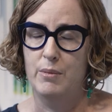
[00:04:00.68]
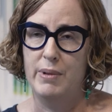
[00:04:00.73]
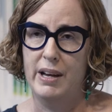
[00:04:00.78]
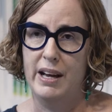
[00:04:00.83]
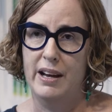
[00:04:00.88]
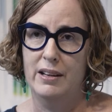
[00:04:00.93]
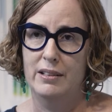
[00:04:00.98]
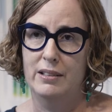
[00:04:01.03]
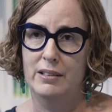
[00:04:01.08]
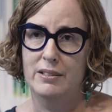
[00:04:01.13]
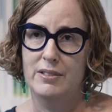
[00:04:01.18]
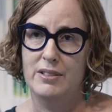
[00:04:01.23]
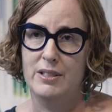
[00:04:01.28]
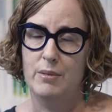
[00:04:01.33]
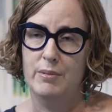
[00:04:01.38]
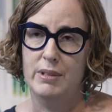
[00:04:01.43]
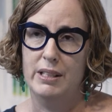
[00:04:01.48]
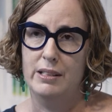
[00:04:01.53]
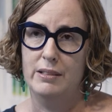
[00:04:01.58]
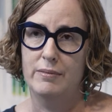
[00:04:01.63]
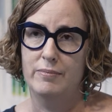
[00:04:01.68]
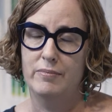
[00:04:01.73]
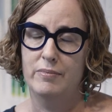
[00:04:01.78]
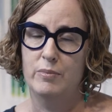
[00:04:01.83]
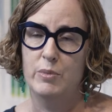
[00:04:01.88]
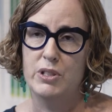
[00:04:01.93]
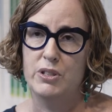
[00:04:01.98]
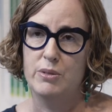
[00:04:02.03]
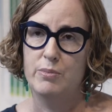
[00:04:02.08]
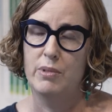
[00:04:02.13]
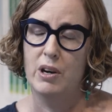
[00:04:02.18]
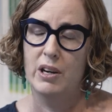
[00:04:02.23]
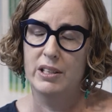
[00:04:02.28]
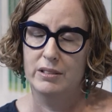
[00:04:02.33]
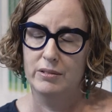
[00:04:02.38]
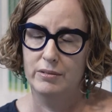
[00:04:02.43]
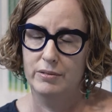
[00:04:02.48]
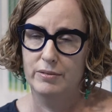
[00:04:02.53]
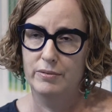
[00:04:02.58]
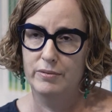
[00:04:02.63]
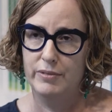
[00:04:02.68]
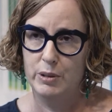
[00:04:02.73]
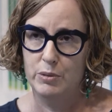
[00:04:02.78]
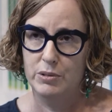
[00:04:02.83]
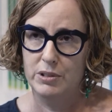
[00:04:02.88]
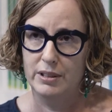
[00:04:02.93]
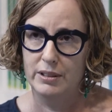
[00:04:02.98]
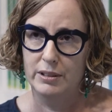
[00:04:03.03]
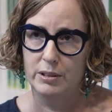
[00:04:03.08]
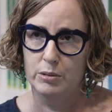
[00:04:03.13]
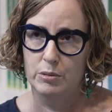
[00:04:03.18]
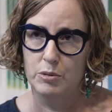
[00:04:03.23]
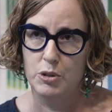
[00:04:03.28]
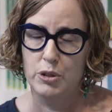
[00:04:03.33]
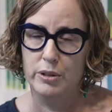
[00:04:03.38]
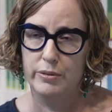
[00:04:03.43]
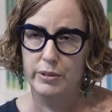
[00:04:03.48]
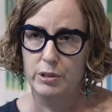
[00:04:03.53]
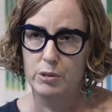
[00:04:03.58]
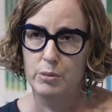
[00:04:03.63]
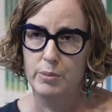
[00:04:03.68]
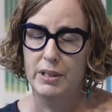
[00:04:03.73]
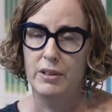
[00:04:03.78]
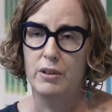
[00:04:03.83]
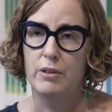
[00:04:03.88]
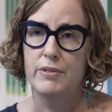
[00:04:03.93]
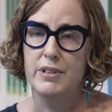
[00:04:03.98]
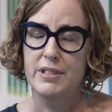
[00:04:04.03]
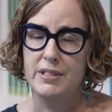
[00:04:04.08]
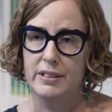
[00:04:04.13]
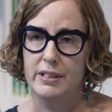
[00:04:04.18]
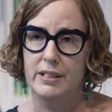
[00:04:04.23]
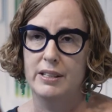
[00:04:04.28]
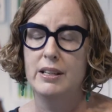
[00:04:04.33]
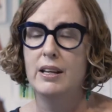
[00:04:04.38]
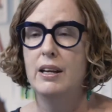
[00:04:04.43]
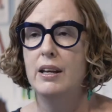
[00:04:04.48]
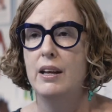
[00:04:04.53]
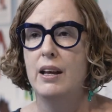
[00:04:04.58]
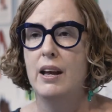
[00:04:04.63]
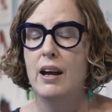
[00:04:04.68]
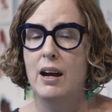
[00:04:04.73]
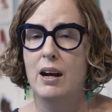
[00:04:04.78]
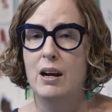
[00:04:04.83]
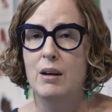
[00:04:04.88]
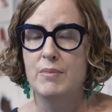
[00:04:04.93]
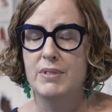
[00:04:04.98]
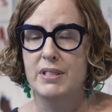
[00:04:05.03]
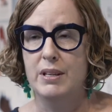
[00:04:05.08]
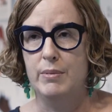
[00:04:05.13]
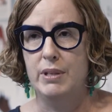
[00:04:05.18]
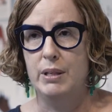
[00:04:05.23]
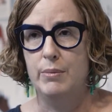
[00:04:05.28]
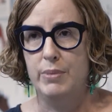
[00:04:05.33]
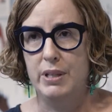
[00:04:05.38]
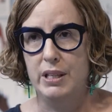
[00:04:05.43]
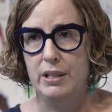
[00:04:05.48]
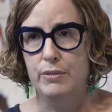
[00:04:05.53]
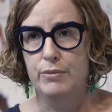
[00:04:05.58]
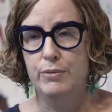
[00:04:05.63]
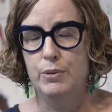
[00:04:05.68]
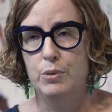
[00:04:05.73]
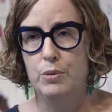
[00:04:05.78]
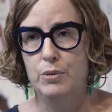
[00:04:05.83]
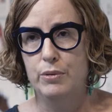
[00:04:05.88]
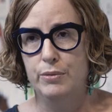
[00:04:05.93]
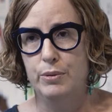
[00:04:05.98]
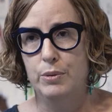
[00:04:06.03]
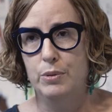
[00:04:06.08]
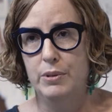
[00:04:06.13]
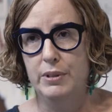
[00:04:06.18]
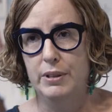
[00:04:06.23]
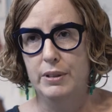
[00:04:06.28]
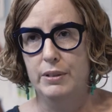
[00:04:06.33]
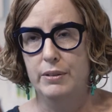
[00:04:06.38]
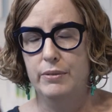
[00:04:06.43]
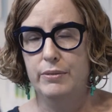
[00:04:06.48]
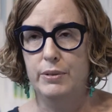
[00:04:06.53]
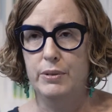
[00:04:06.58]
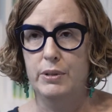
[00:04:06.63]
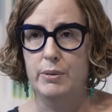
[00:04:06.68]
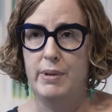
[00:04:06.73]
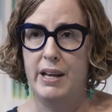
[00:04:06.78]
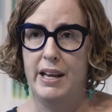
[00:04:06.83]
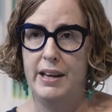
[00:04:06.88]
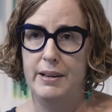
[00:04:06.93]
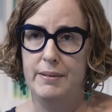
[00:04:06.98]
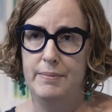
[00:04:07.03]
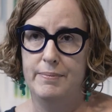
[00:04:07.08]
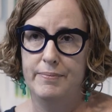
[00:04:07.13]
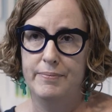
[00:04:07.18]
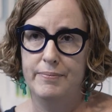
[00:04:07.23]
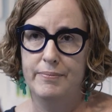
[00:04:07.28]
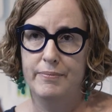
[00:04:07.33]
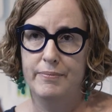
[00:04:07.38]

about something which might have felt a little trivial, but obviously um, something big for, for the for the man.